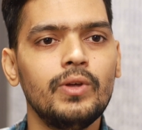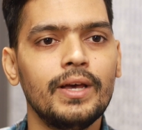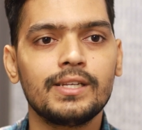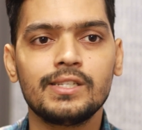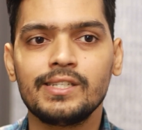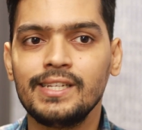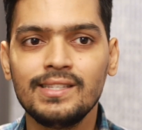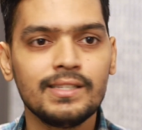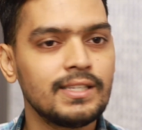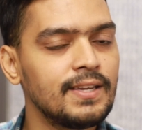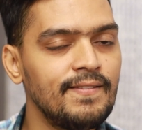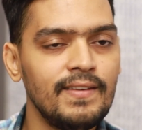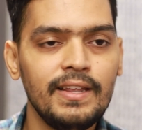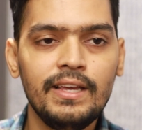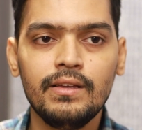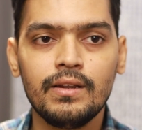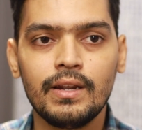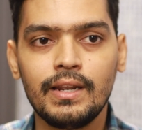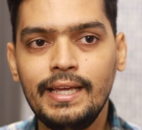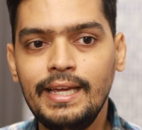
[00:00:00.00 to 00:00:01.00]
to
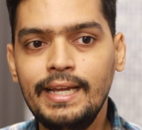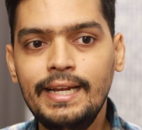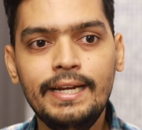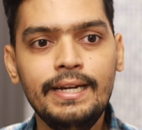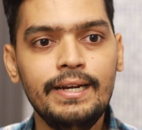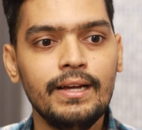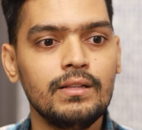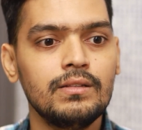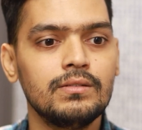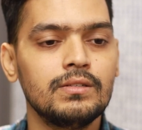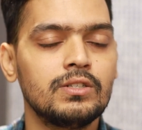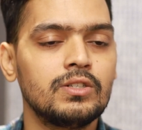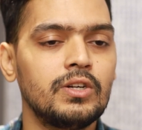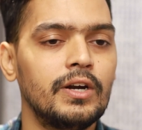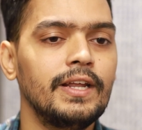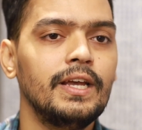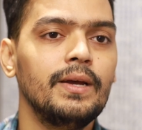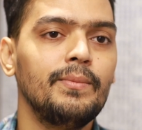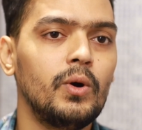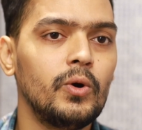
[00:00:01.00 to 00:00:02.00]
extensively read and
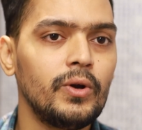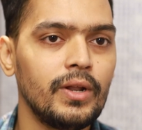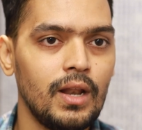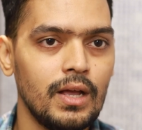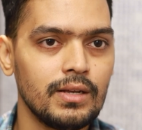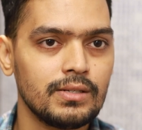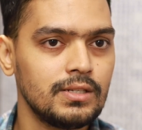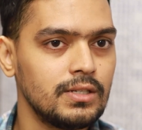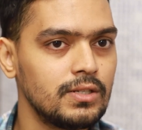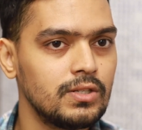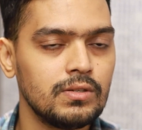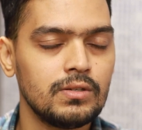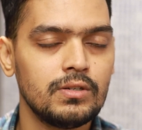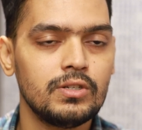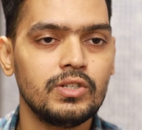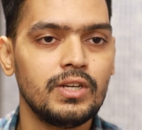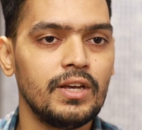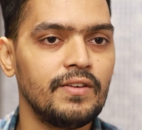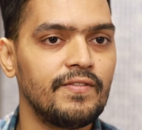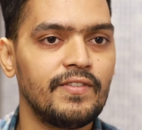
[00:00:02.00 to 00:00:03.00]
study about
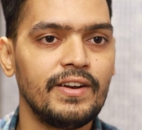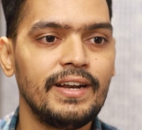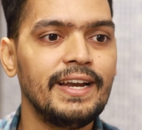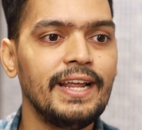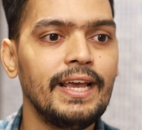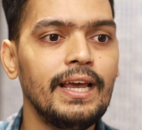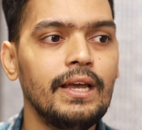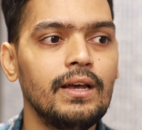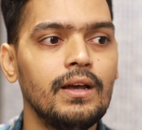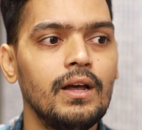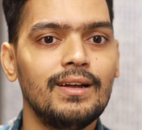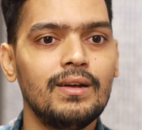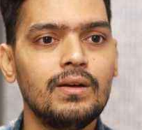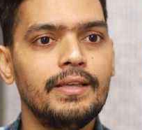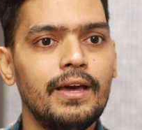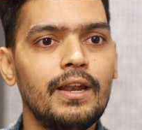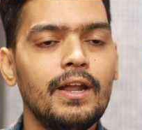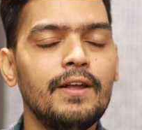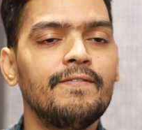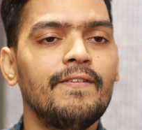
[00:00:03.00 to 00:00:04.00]
Elasticsearch every day.
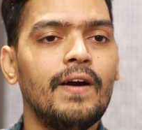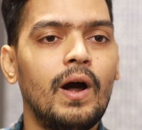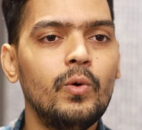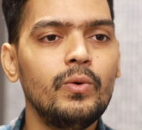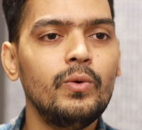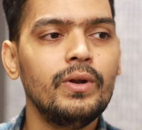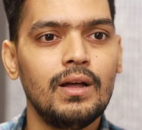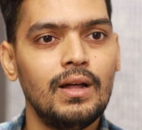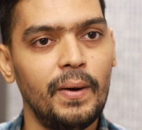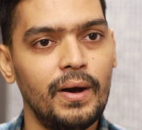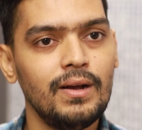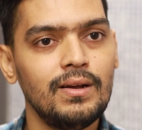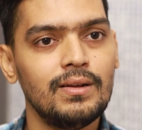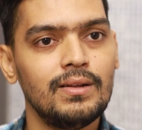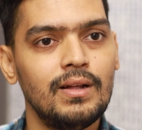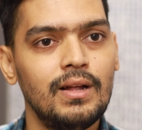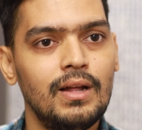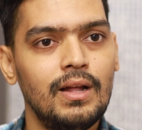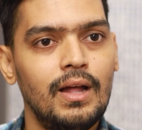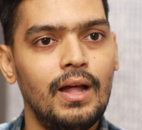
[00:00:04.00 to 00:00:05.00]
There I found a
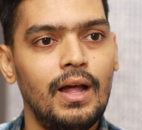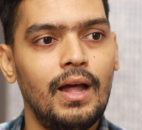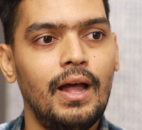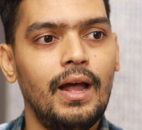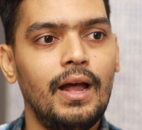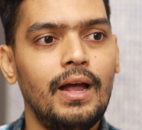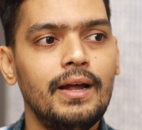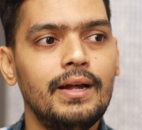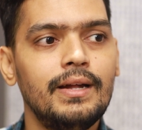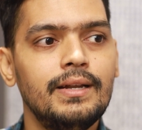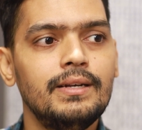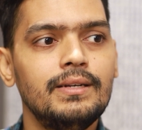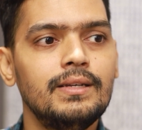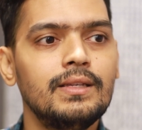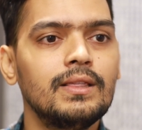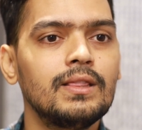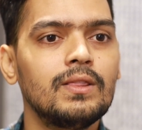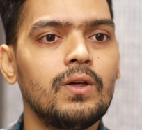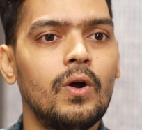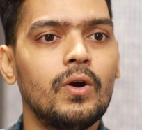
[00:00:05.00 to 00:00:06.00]
bug
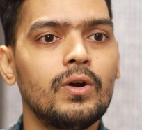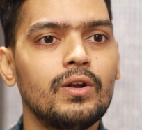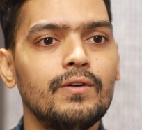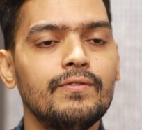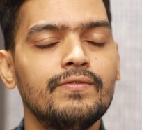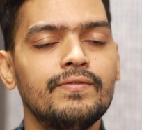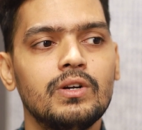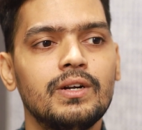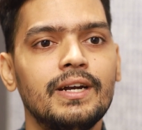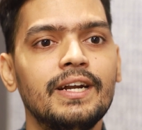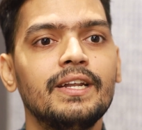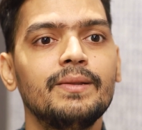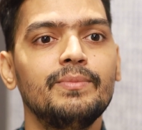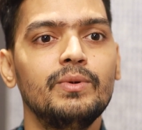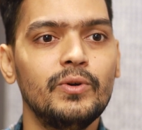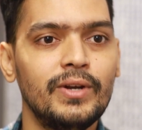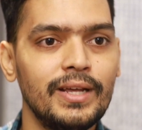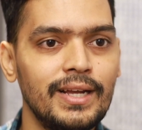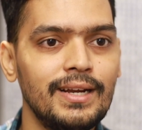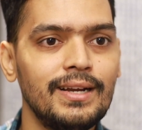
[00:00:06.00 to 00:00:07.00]
and I thought of
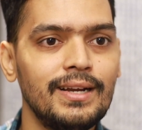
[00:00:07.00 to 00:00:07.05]
contributing